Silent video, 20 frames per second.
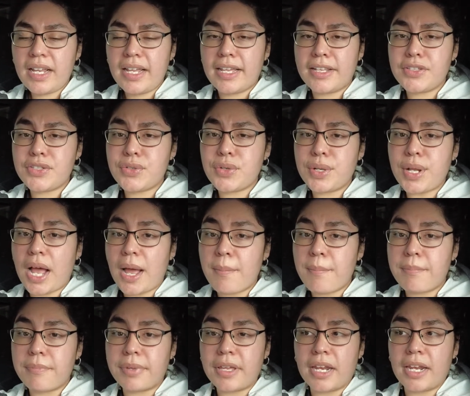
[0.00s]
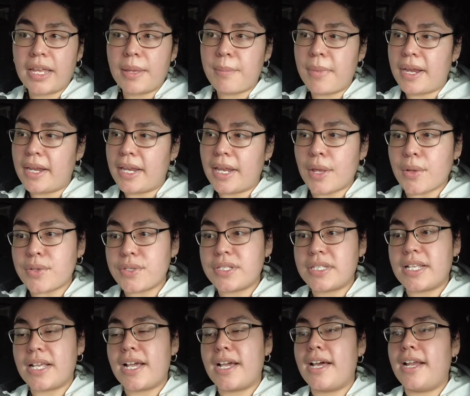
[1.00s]
And dude, I'm gonna get my nails
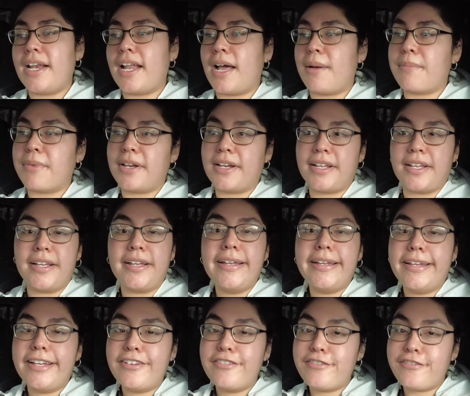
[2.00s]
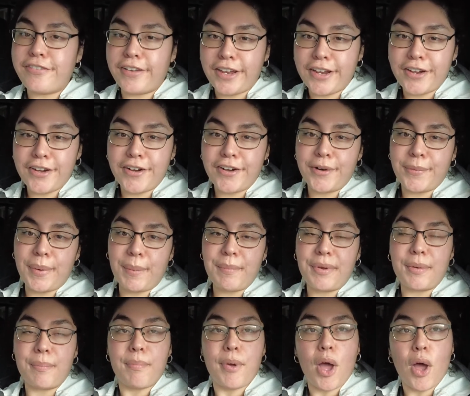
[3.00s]
done. I'm gonna film, I'm
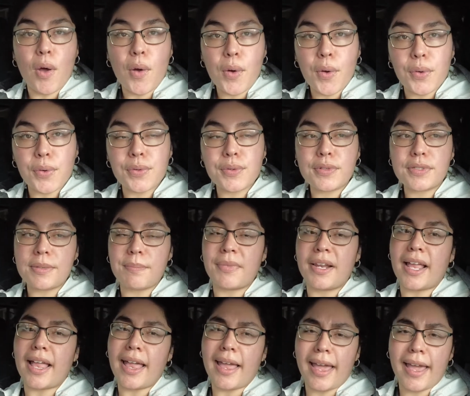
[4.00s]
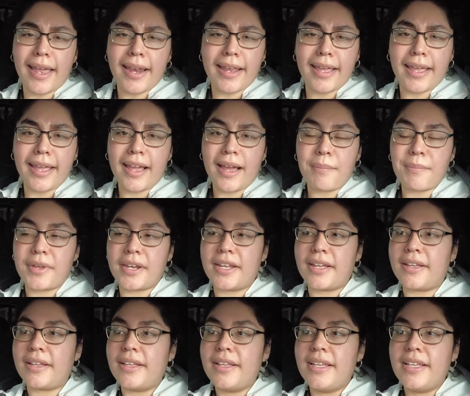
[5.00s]
gonna post, I'm gonna edit, I'm
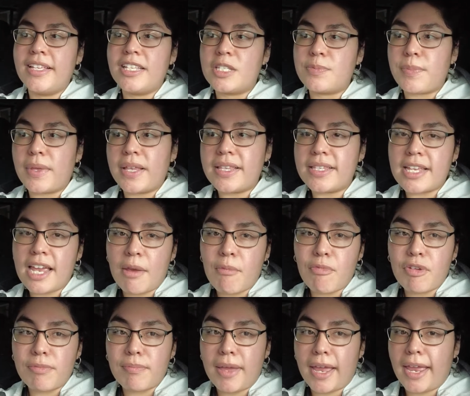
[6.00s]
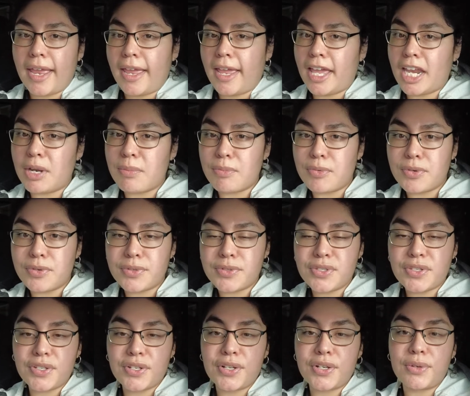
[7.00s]
gonna spend time with my
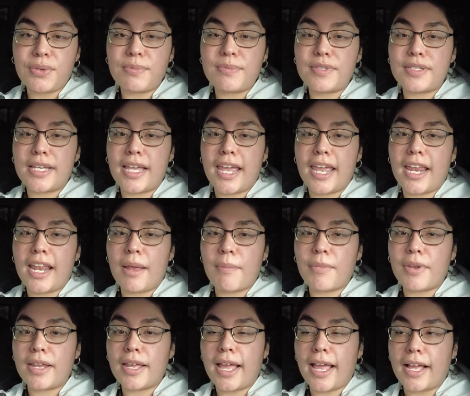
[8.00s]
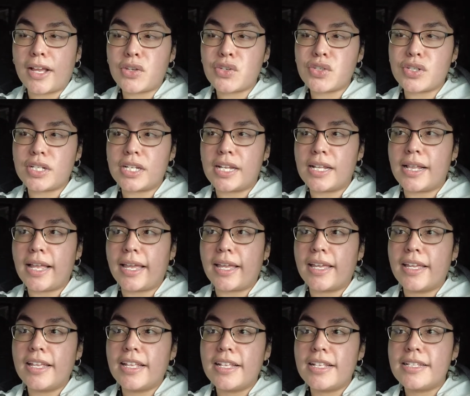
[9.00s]
animals, you know what I'm saying? I'm gonna actually like
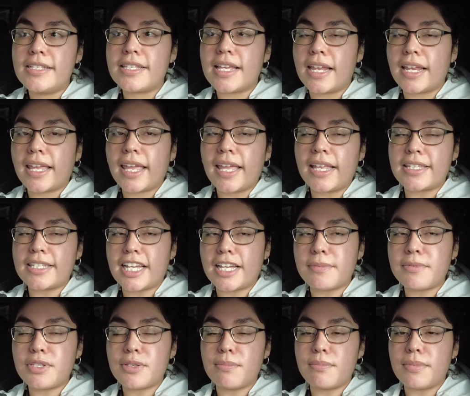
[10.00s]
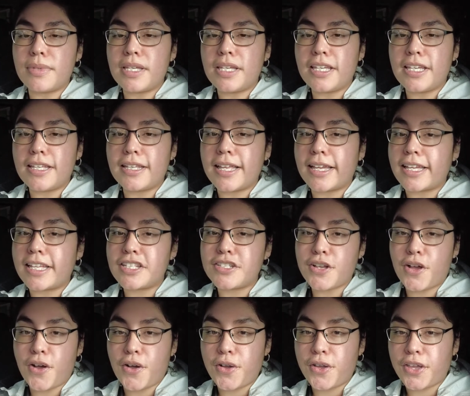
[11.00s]
dedicate time to me. Like, it's
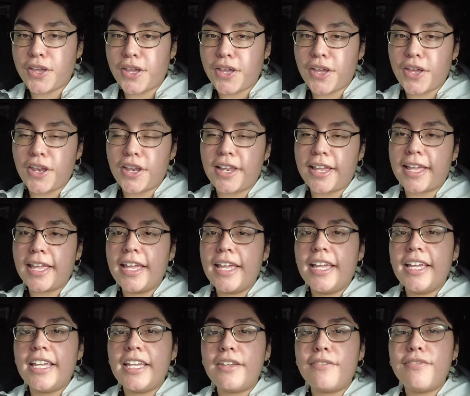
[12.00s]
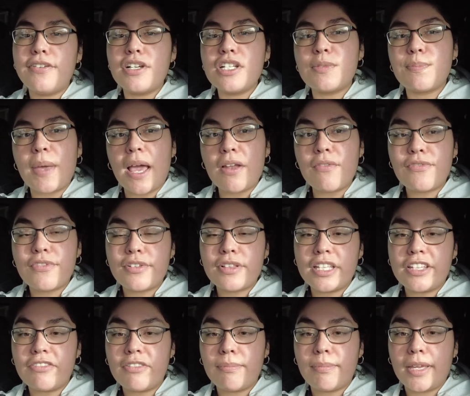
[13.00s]
all good. Like, he feels bad for
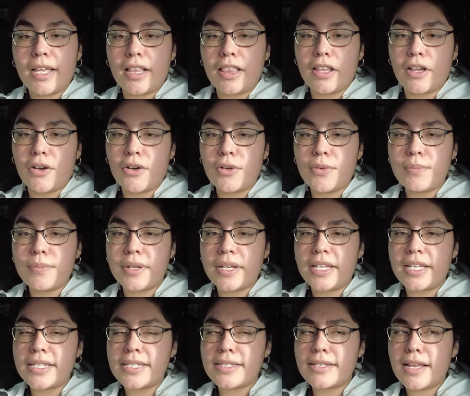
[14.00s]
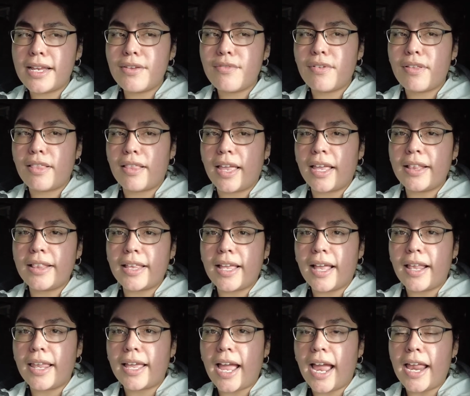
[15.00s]
leaving me alone, but it's not even like
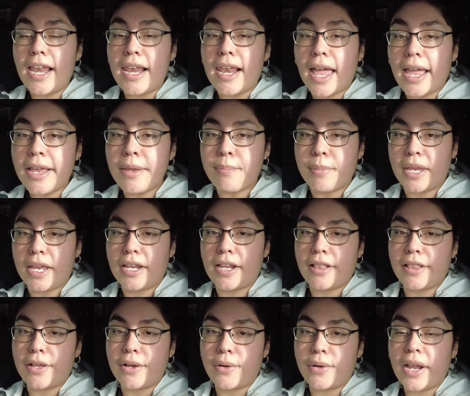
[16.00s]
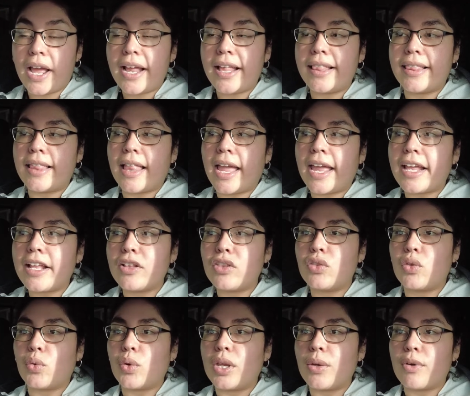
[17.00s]
that. Like, I like being alone. I like
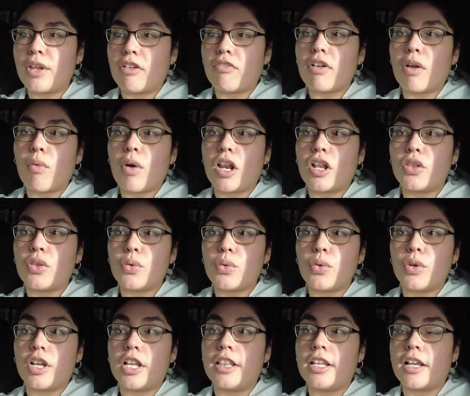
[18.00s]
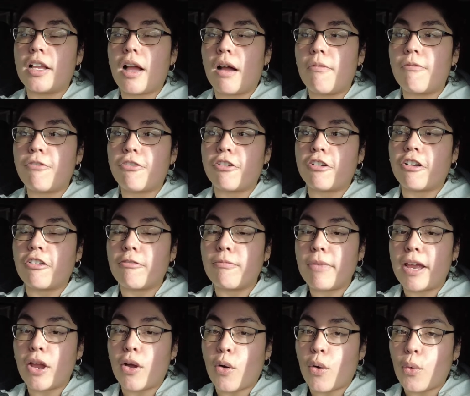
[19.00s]
doing whatever I want to do in the comfort of
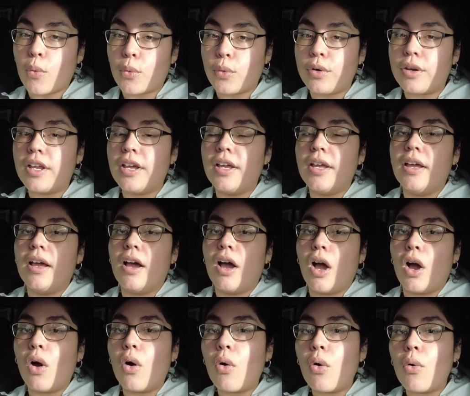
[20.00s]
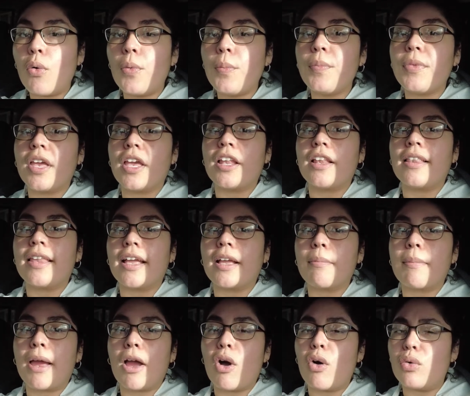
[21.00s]
my own home and
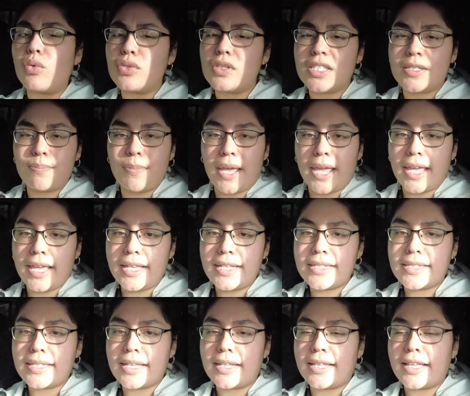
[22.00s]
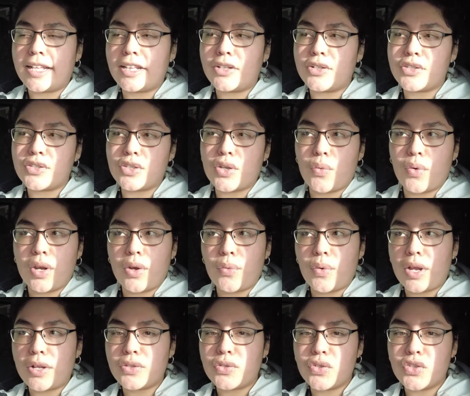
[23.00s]
like my own space, and like there's no one
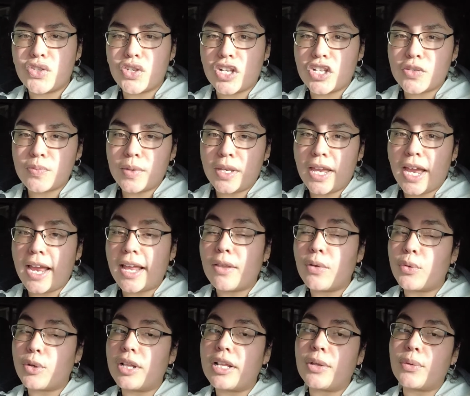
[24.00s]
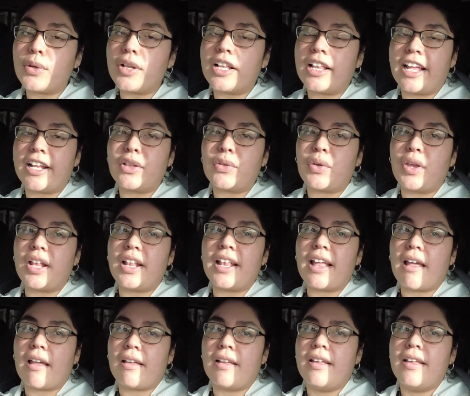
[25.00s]
around to judge me. I really, really like doing
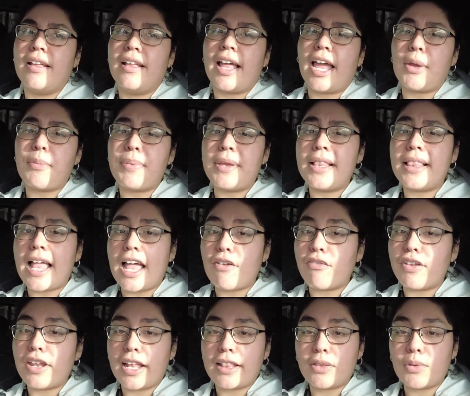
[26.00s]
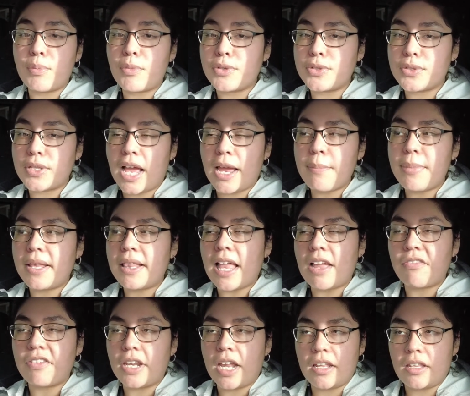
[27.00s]
that. I'd be laughing at
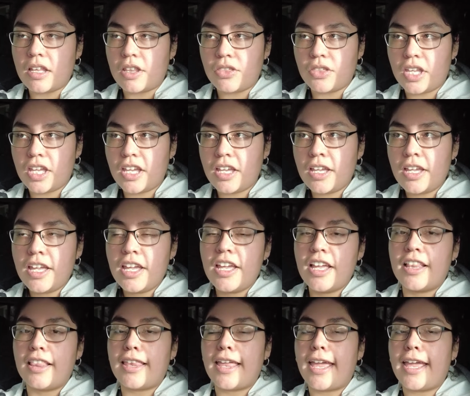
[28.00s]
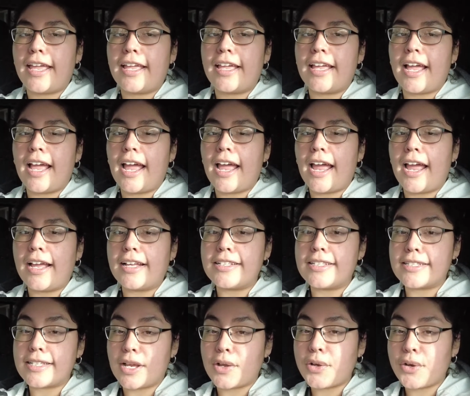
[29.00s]
nothing. Like, I
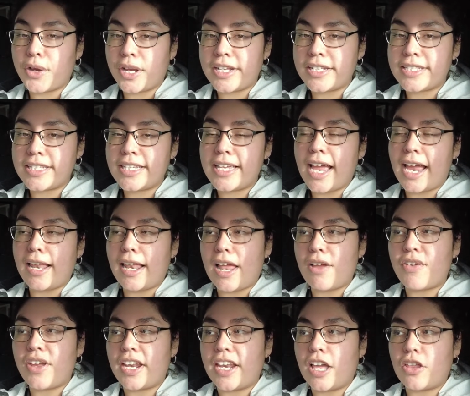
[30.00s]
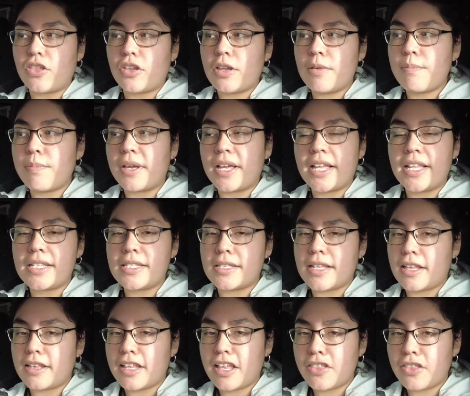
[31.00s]
sound crazy, I laugh at nothing, but it's
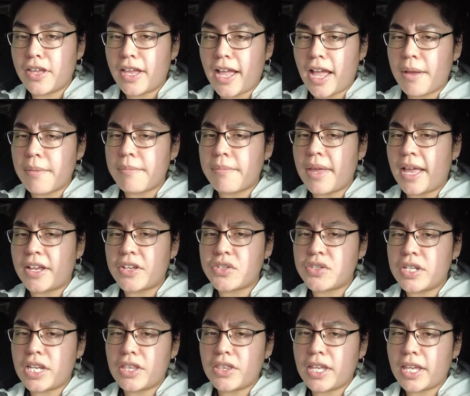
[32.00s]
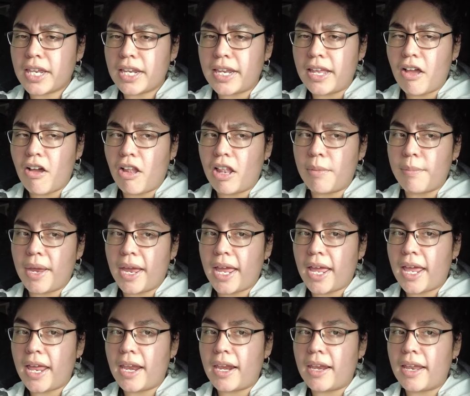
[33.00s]
not nothing. I'm actually thinking it all in my
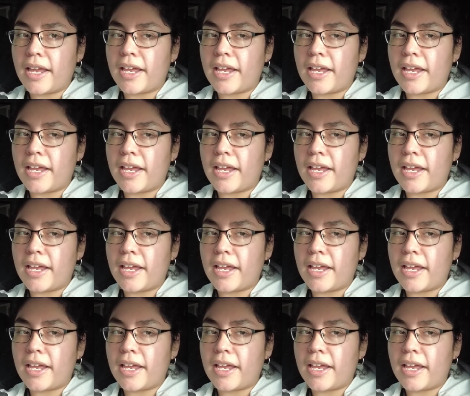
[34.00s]
head.